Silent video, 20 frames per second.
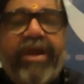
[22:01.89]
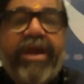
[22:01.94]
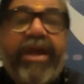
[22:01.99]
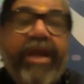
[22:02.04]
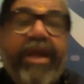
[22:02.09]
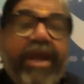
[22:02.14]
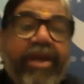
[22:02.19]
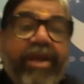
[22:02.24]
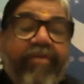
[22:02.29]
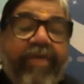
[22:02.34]
He
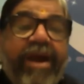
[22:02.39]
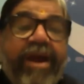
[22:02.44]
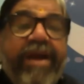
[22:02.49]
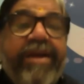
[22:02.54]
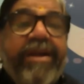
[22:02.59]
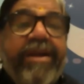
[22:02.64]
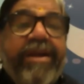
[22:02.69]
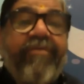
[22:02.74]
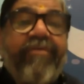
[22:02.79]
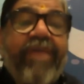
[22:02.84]
invite,
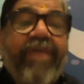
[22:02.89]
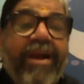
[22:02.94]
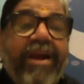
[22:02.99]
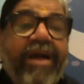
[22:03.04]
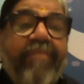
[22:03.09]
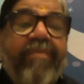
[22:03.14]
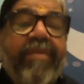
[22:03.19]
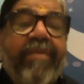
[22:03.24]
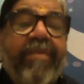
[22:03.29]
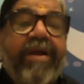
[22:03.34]
he
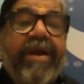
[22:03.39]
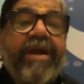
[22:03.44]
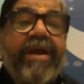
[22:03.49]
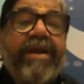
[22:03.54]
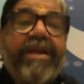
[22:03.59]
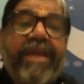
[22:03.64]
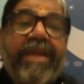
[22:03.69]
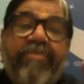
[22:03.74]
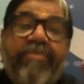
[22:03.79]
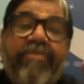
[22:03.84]
welcome and
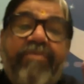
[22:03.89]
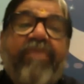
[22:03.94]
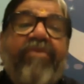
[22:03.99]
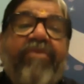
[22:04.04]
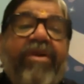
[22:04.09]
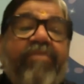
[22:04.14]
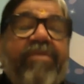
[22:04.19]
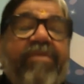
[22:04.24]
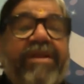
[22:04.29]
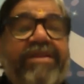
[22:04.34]
keep the
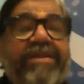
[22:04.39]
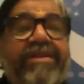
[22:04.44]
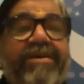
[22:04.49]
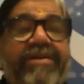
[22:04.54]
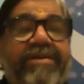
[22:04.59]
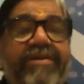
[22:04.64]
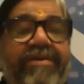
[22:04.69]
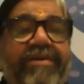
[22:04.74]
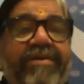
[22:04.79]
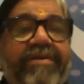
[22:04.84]
1 month.
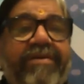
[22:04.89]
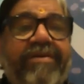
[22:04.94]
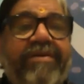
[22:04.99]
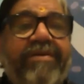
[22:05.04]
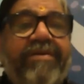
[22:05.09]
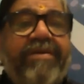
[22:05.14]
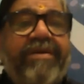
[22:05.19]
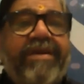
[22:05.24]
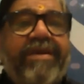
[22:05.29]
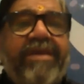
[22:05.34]

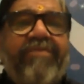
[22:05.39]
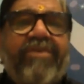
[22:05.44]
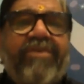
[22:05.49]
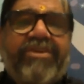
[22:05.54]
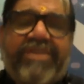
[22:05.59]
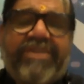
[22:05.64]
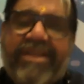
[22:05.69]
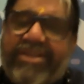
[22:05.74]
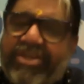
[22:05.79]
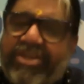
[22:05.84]
He
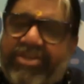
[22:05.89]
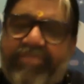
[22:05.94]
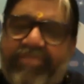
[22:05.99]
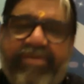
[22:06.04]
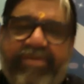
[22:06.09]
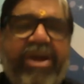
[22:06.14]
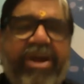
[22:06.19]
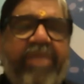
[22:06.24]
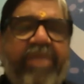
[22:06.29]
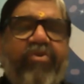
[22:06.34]
was in just
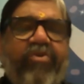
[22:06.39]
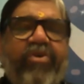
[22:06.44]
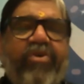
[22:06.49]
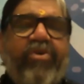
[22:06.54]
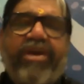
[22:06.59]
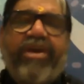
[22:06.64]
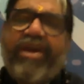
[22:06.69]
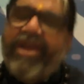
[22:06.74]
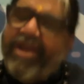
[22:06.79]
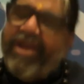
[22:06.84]
bigger mood.
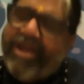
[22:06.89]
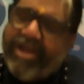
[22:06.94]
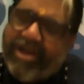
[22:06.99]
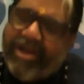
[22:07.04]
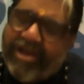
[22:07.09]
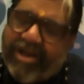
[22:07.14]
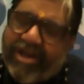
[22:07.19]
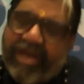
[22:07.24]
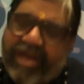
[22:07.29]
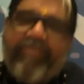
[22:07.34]
He
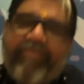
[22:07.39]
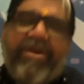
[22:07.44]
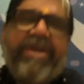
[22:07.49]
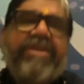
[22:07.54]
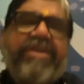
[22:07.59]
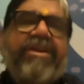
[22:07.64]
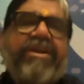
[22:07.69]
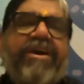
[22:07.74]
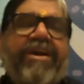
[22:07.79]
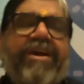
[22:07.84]

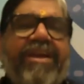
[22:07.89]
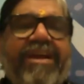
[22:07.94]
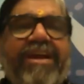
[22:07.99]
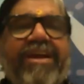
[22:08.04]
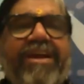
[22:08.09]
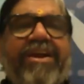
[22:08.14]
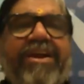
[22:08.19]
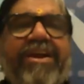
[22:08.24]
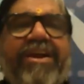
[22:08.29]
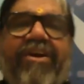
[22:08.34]
complete the
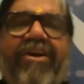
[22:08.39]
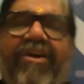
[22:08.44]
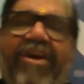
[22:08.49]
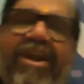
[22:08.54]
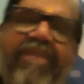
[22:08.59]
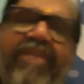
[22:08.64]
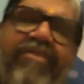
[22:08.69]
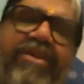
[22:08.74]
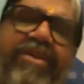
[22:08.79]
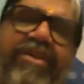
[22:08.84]
clean and all,
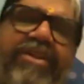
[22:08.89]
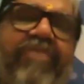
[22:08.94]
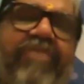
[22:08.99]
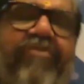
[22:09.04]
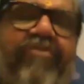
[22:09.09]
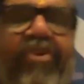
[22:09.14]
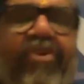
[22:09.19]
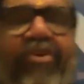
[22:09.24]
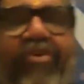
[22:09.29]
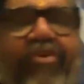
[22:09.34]
everything,
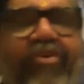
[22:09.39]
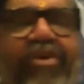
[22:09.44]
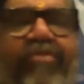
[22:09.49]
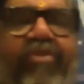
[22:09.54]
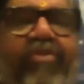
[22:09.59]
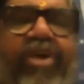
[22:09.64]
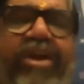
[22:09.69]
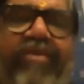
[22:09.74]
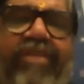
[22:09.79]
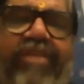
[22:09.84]
followed,
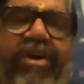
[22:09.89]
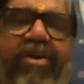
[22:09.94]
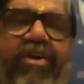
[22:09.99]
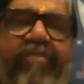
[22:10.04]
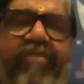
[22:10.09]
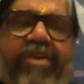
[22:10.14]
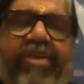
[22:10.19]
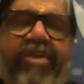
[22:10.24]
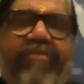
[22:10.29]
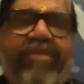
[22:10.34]
whatever,
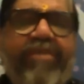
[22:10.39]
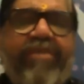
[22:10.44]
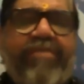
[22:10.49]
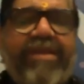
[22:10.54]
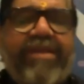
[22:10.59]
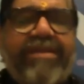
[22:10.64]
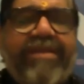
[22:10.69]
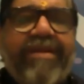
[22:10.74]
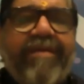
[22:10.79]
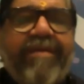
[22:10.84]
after 1
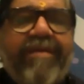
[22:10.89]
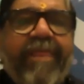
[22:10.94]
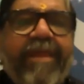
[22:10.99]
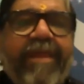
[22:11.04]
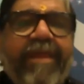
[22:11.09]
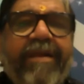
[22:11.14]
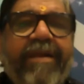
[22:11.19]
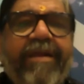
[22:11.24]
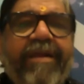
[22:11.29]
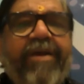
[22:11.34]
month.
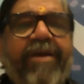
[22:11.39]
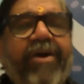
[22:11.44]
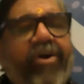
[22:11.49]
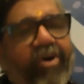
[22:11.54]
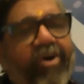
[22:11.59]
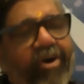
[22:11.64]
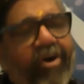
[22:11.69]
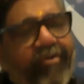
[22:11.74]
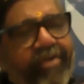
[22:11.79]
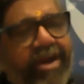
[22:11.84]

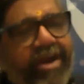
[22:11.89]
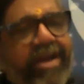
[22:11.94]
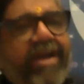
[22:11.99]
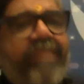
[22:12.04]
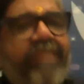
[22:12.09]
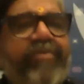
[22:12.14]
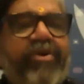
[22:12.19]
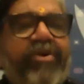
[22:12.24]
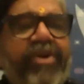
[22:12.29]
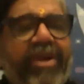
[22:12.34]
After
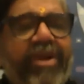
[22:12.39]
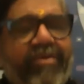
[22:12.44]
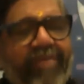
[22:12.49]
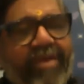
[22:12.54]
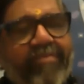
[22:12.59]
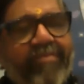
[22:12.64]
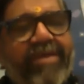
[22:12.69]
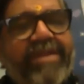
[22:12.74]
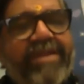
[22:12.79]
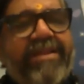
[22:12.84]
completing
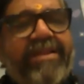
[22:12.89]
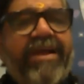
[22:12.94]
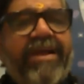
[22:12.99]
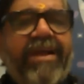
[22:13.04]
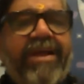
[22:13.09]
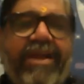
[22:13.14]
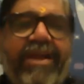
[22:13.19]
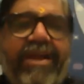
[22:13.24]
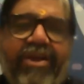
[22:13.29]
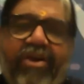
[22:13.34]
1 month,
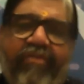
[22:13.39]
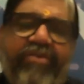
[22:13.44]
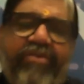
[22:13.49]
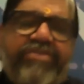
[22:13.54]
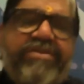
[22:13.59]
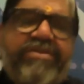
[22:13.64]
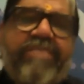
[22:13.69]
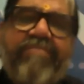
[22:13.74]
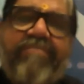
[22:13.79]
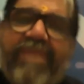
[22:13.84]
he offered
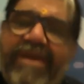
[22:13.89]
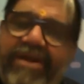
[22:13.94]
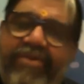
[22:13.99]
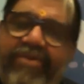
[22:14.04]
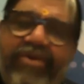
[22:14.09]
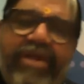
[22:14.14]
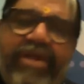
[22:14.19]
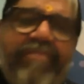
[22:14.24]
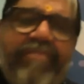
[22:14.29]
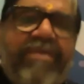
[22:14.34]
some money to
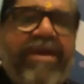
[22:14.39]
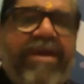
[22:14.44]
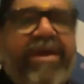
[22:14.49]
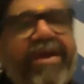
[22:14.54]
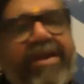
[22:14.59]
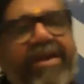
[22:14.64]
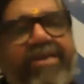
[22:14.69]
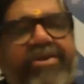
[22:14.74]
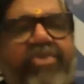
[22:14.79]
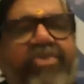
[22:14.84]
him.
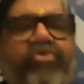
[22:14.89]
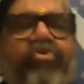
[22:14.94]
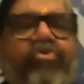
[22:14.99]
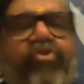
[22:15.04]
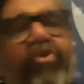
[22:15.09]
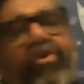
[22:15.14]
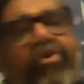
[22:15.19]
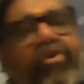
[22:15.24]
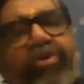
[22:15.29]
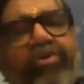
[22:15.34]
He just
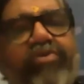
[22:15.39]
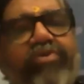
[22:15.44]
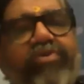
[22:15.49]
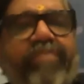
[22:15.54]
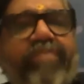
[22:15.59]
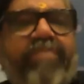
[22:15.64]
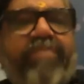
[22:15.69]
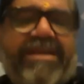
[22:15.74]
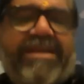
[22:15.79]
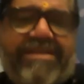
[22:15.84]
go your
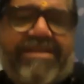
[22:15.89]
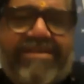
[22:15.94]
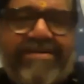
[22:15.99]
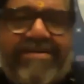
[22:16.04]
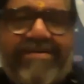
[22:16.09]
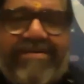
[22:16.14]
place.